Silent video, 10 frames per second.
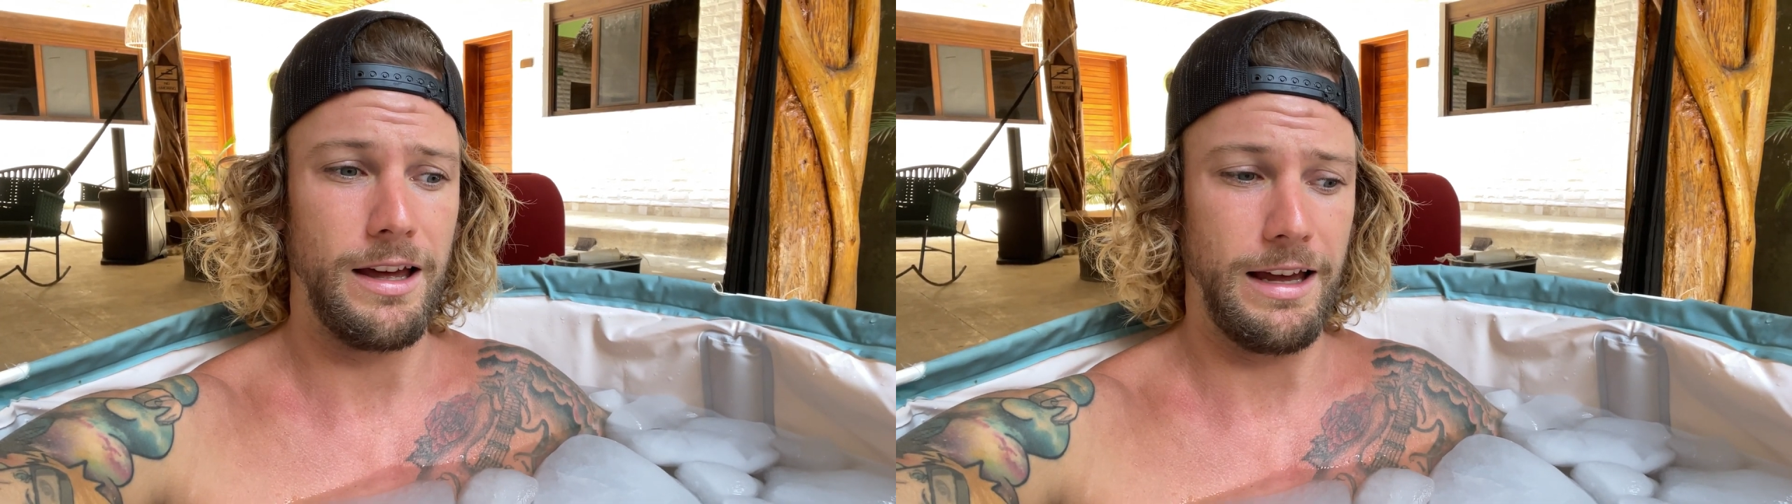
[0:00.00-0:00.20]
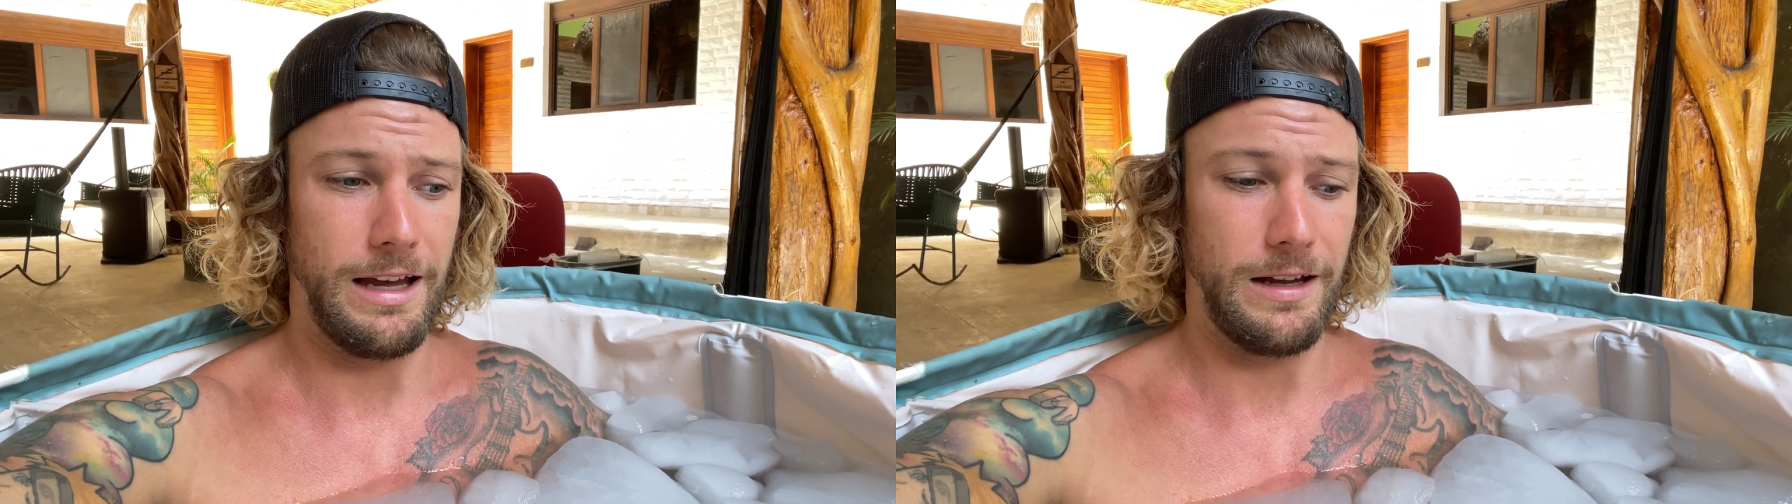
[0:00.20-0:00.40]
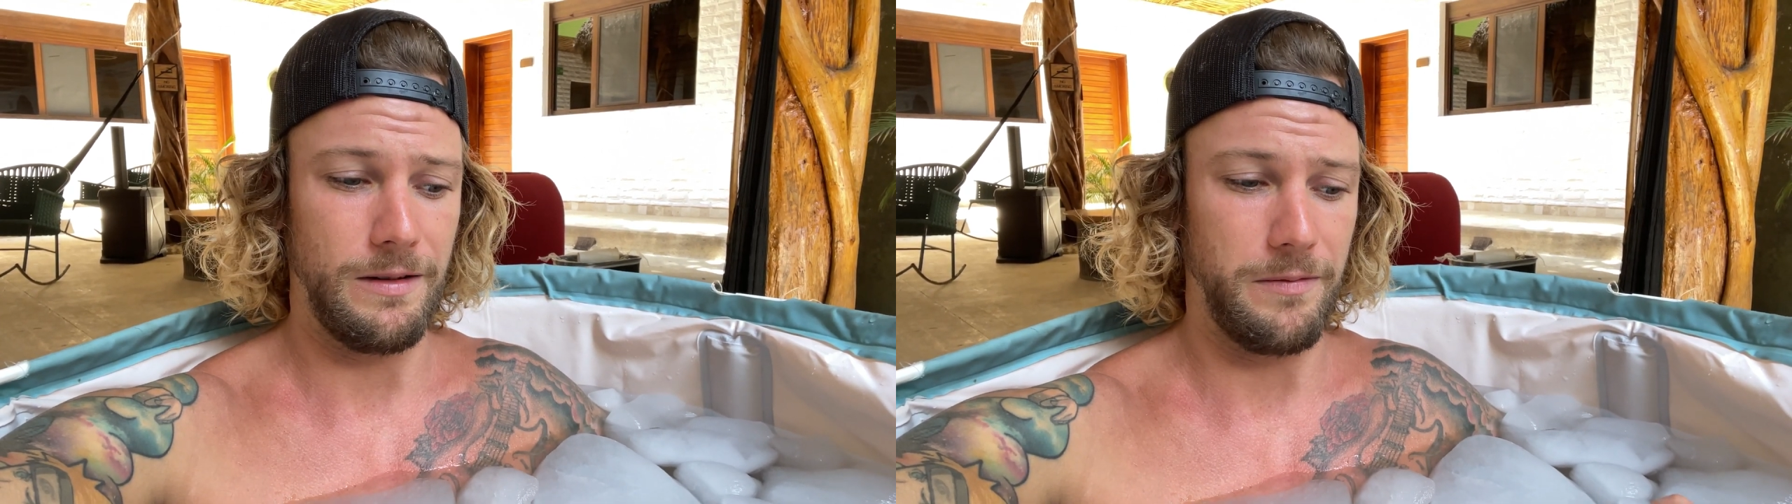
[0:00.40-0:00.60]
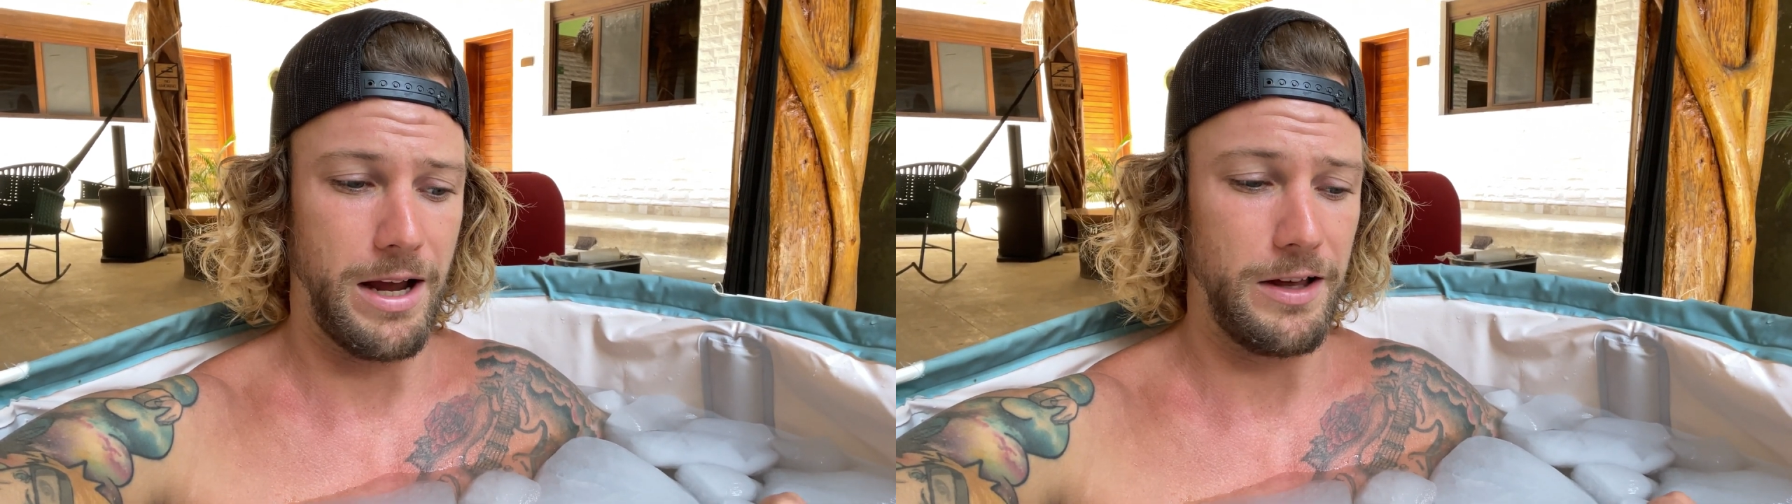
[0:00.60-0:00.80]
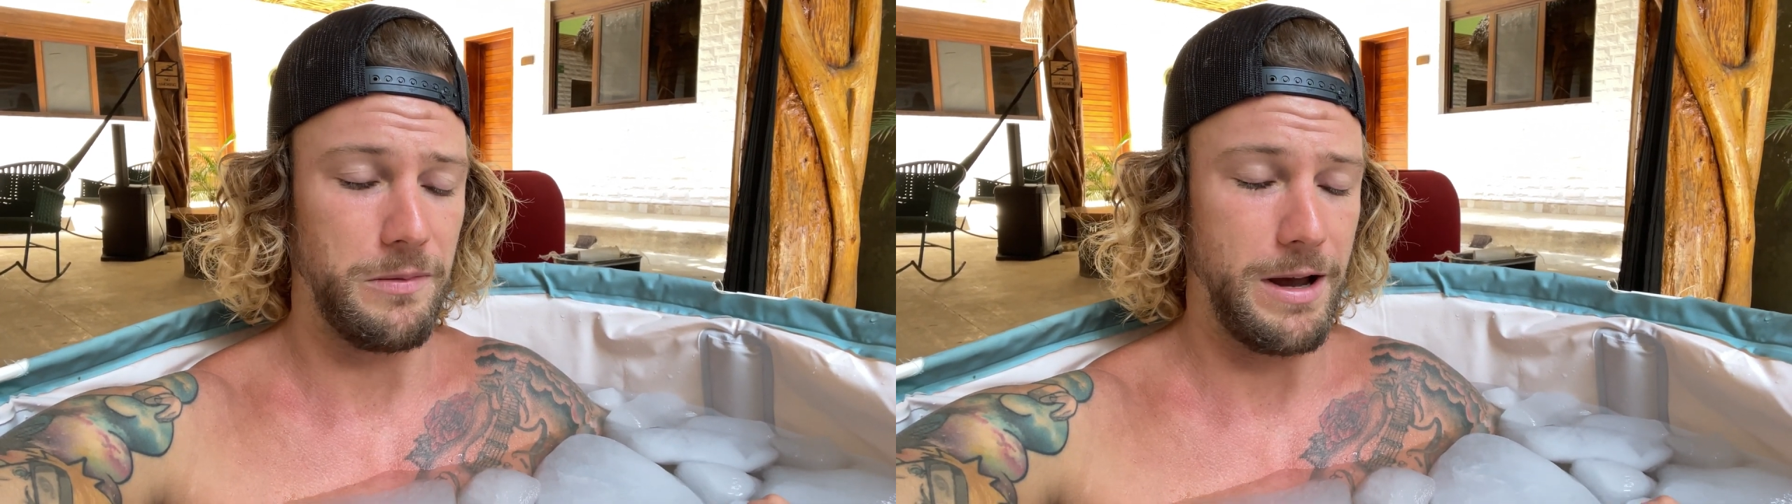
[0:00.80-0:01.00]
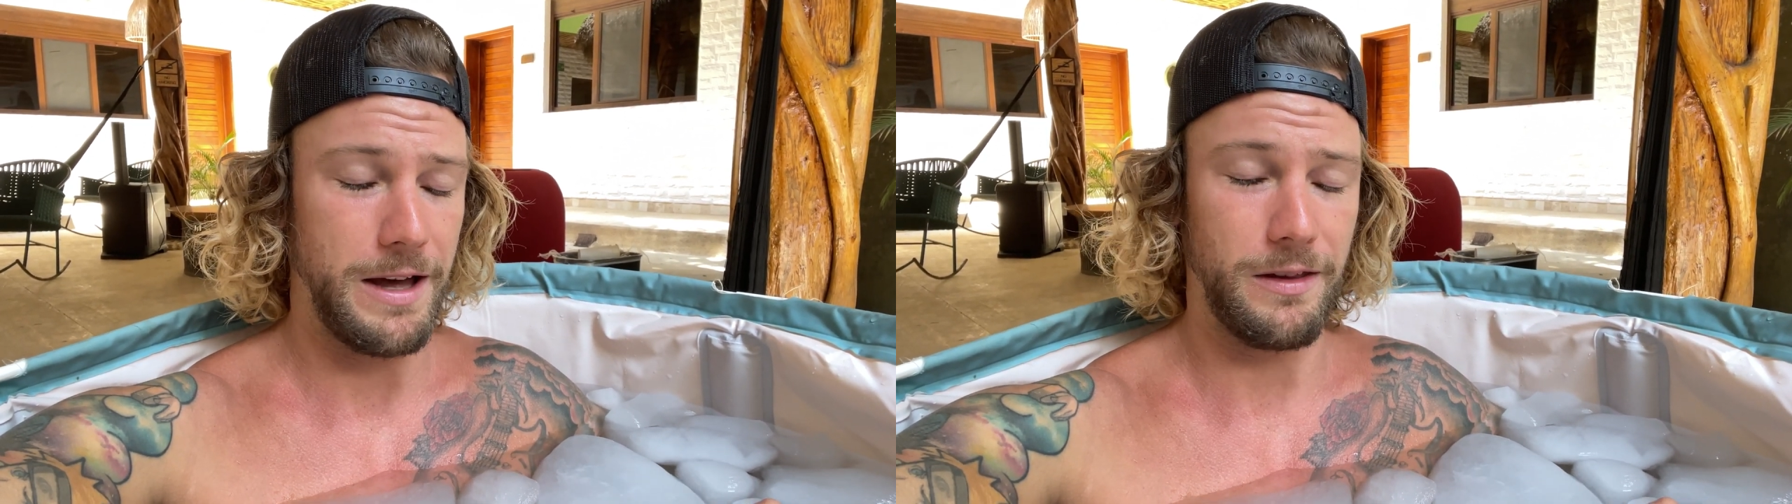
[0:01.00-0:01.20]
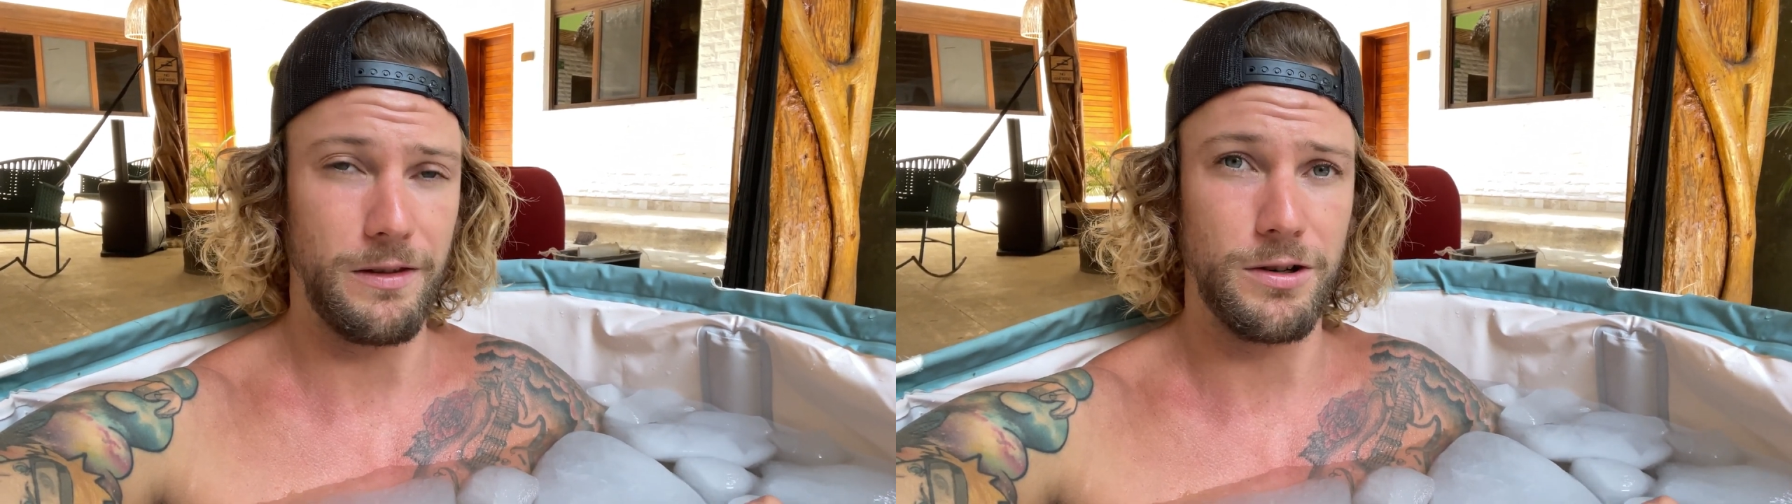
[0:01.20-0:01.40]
and ice baths is